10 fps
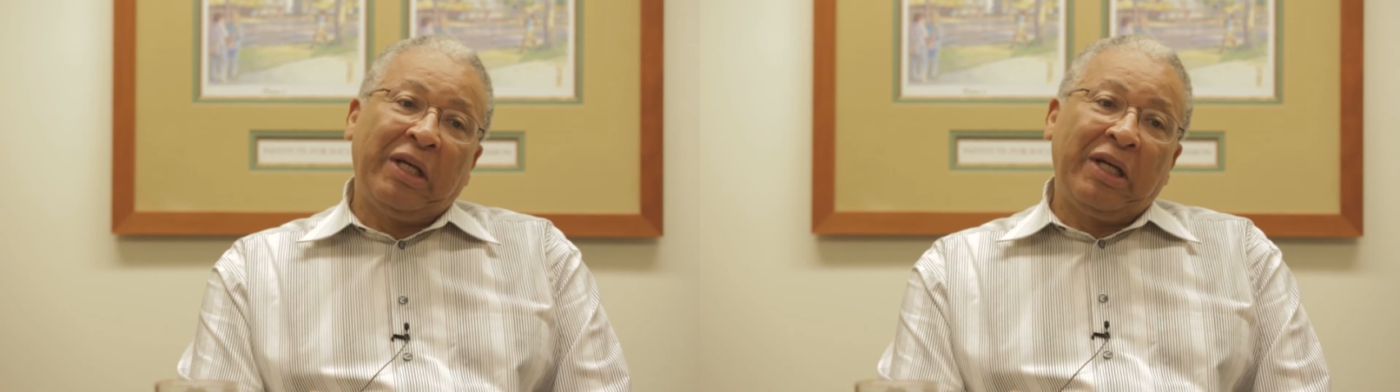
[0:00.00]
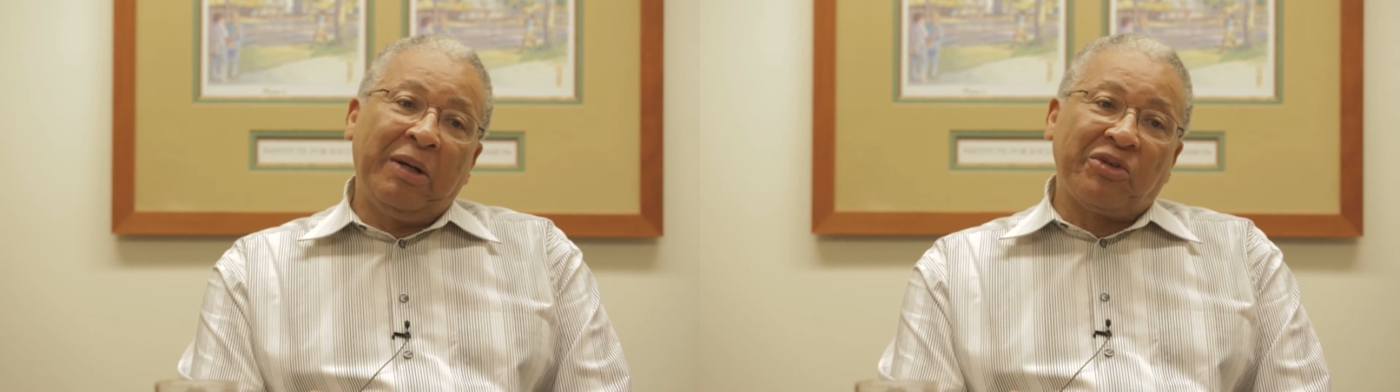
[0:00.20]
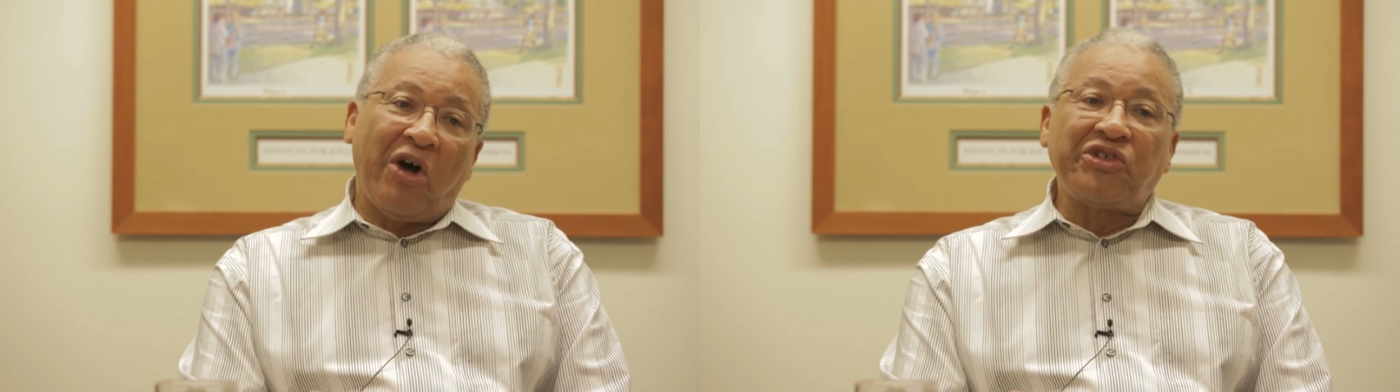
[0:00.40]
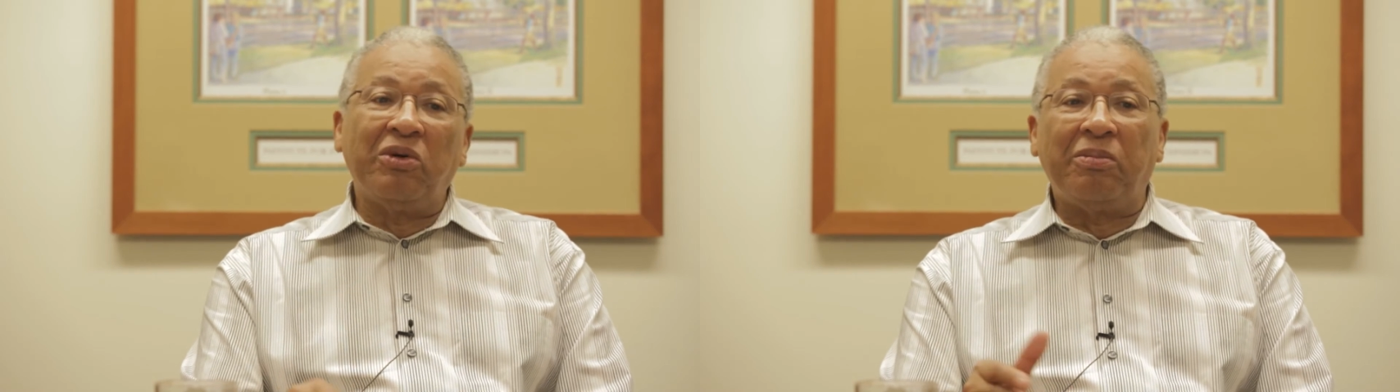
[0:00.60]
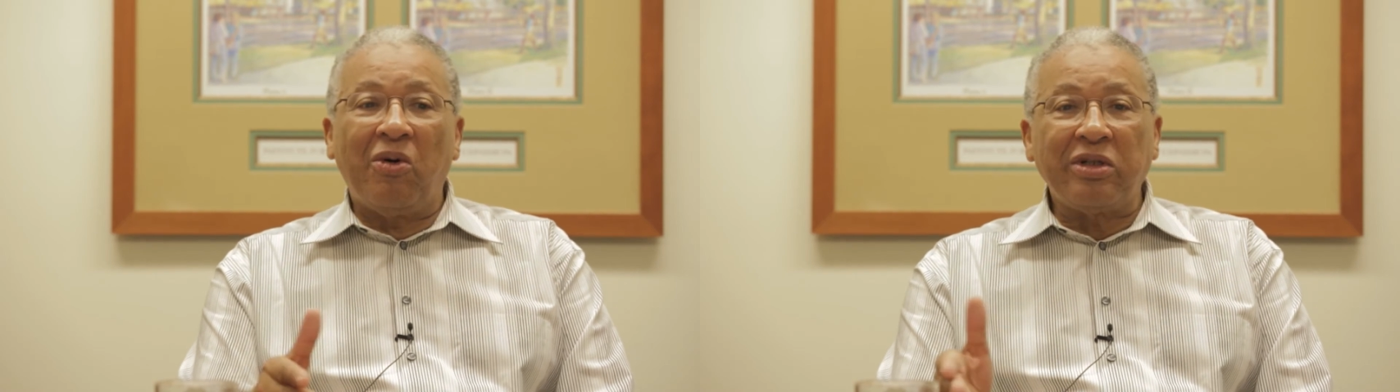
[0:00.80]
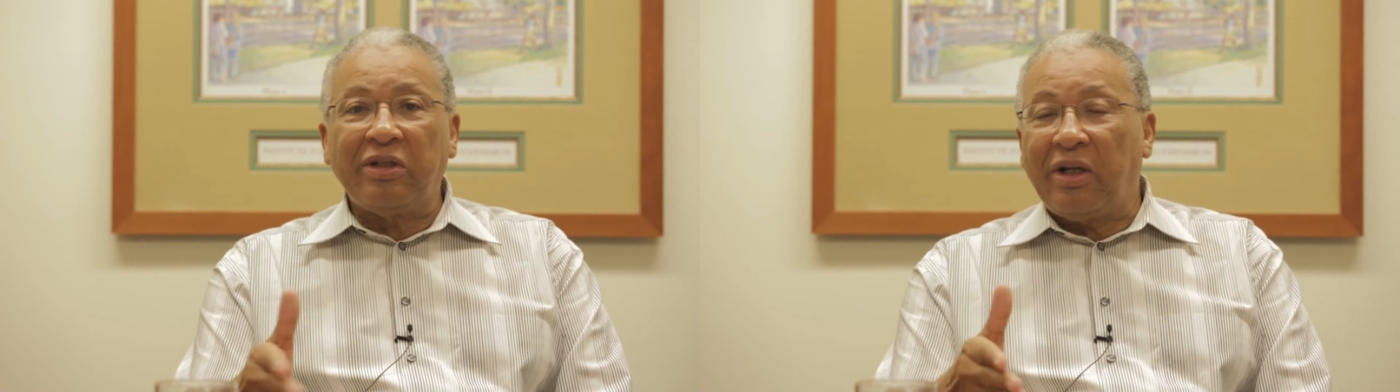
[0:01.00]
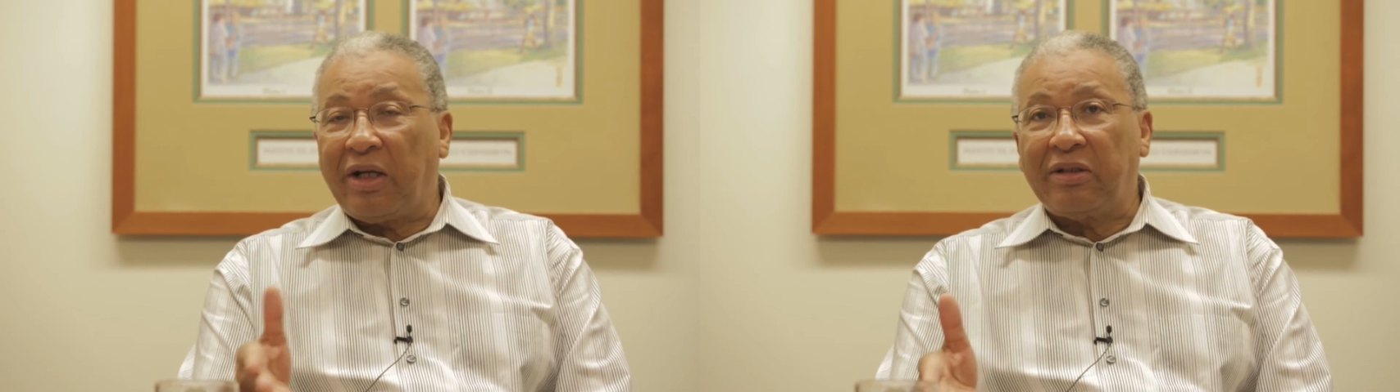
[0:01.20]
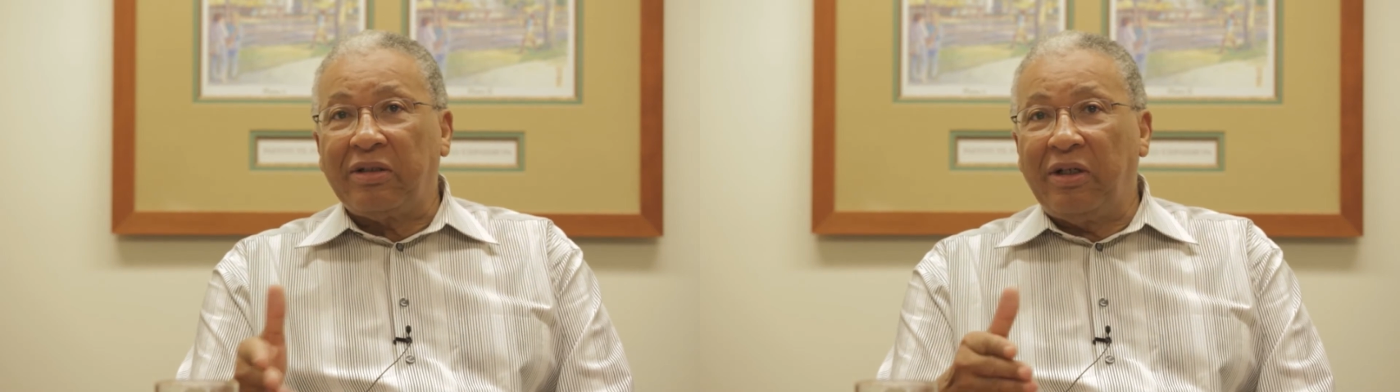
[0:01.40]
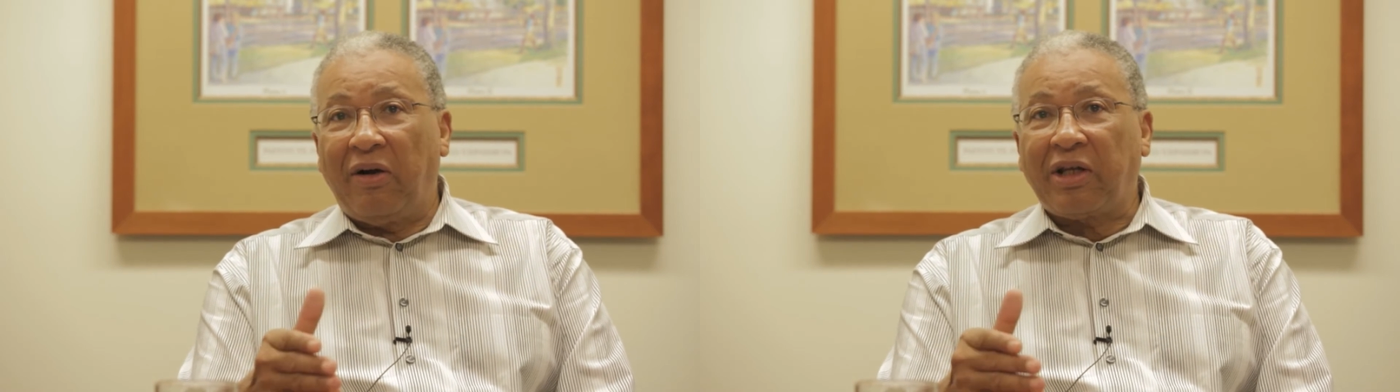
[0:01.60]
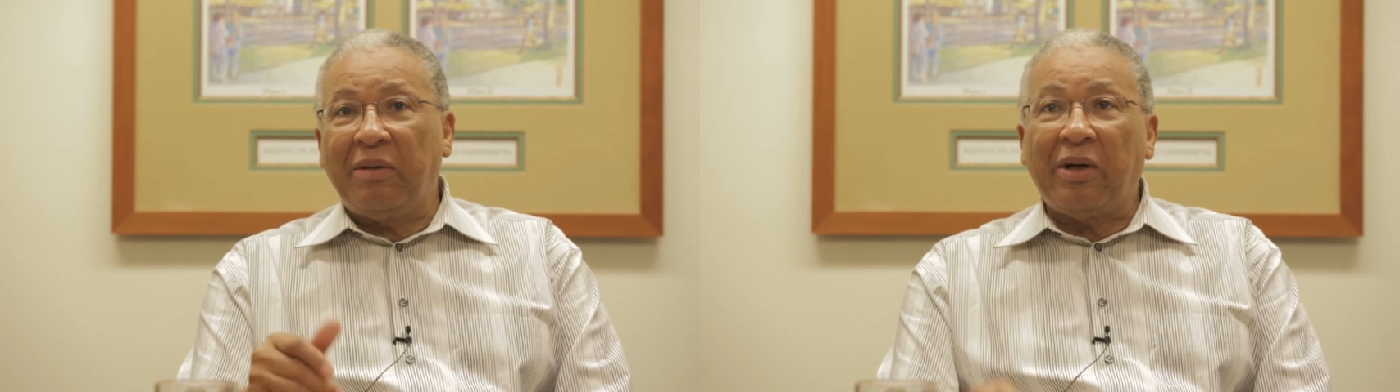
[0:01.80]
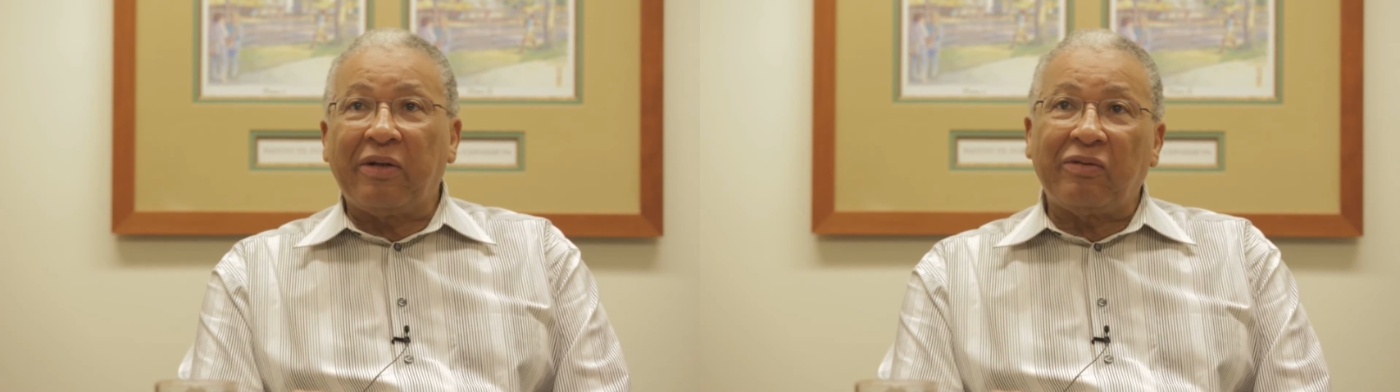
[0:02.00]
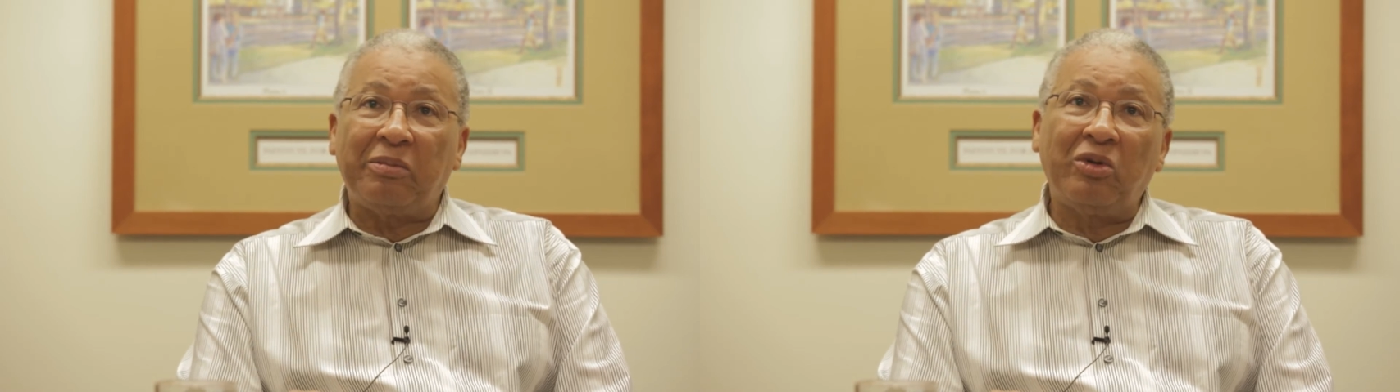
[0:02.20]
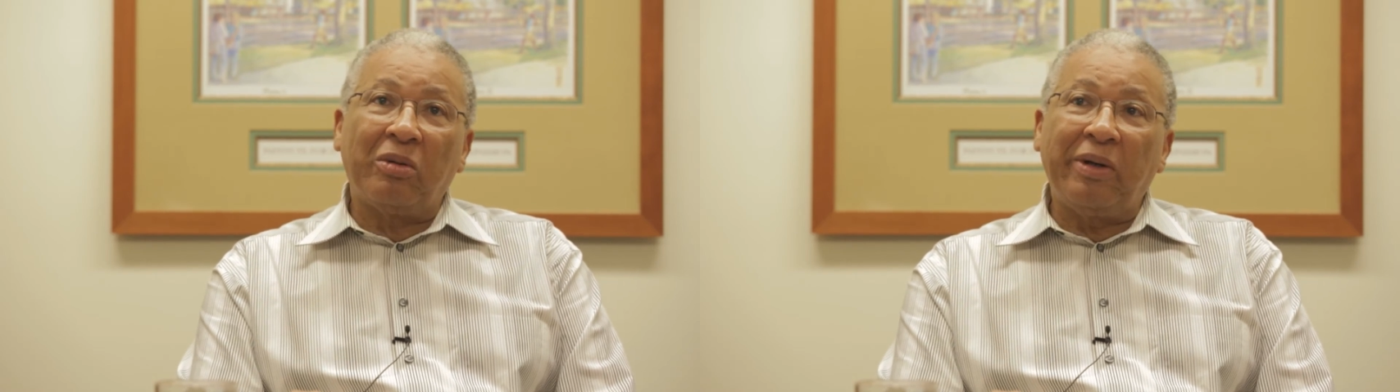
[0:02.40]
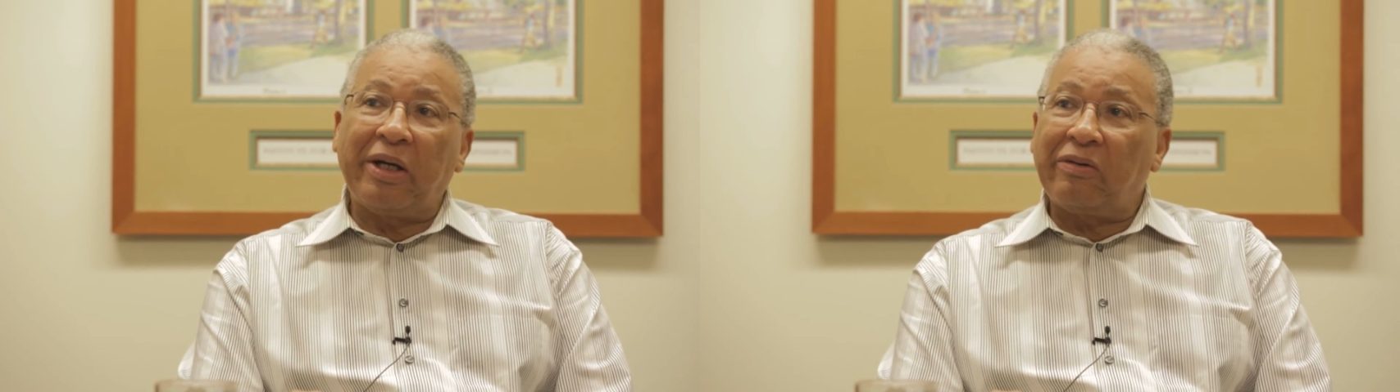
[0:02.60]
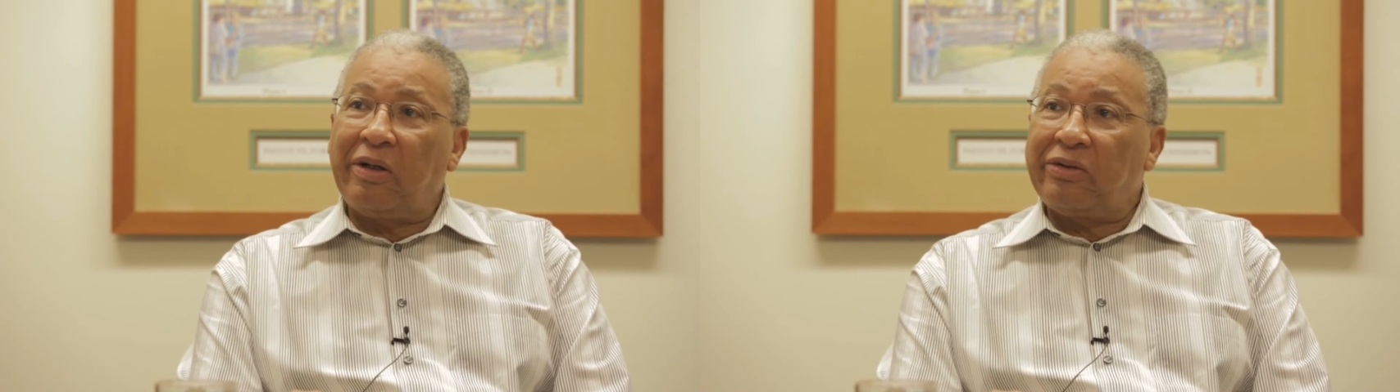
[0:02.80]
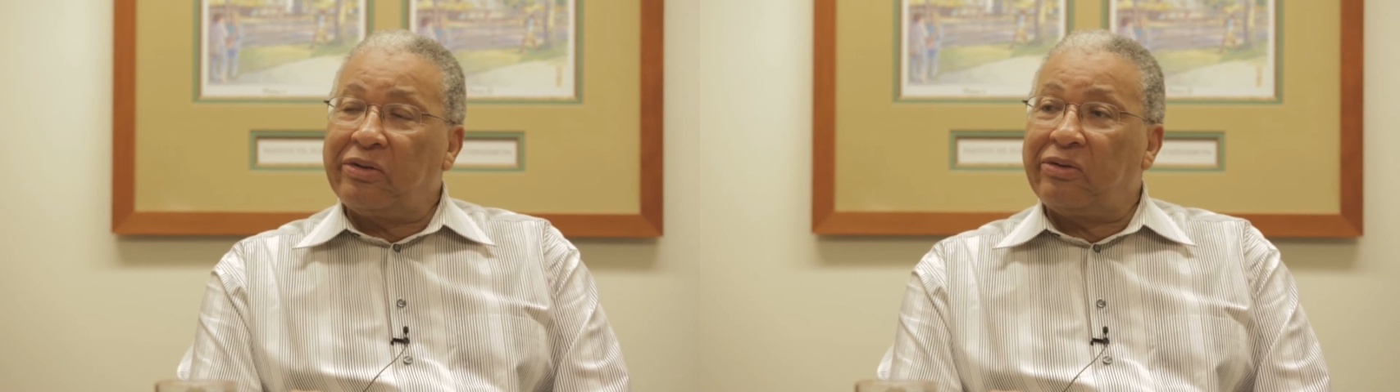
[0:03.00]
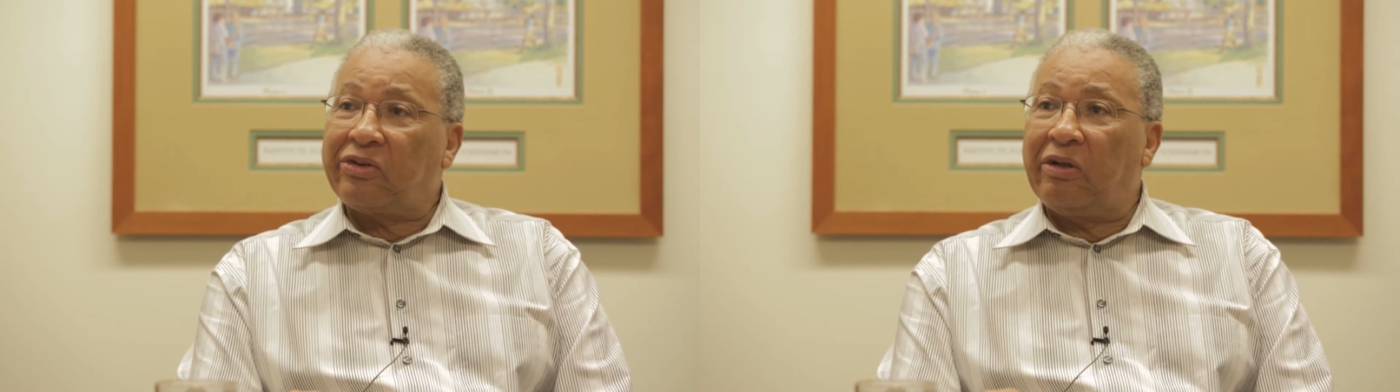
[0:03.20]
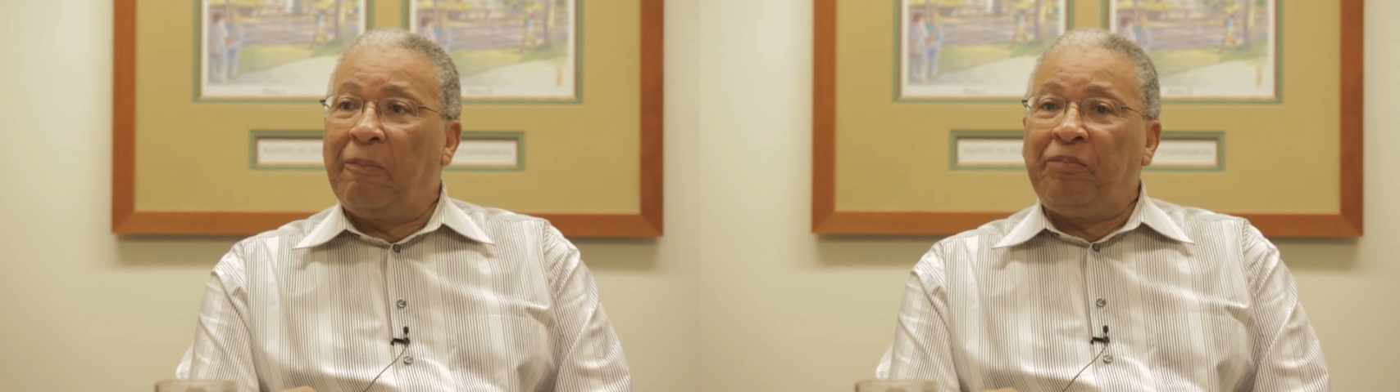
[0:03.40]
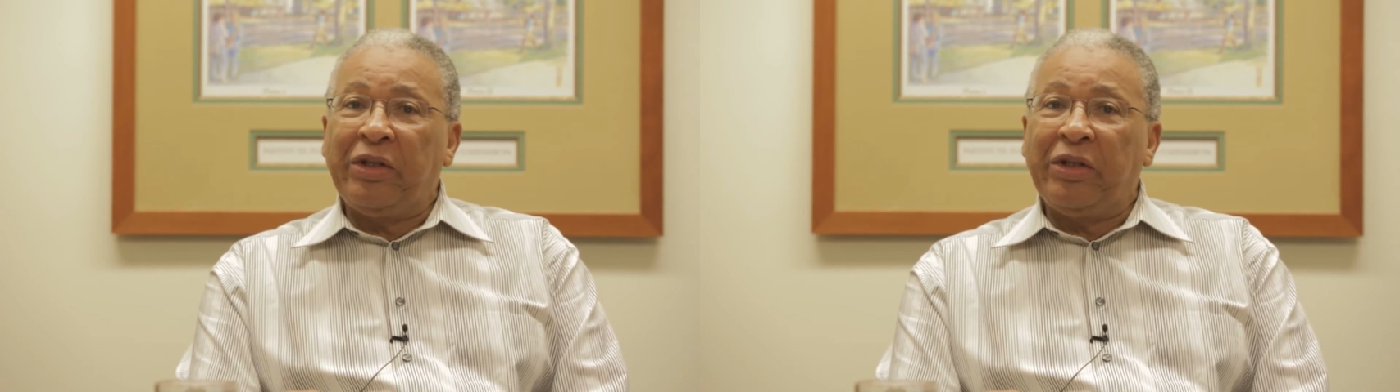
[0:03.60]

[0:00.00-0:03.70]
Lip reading: It was also important that I came out of a poor background too, so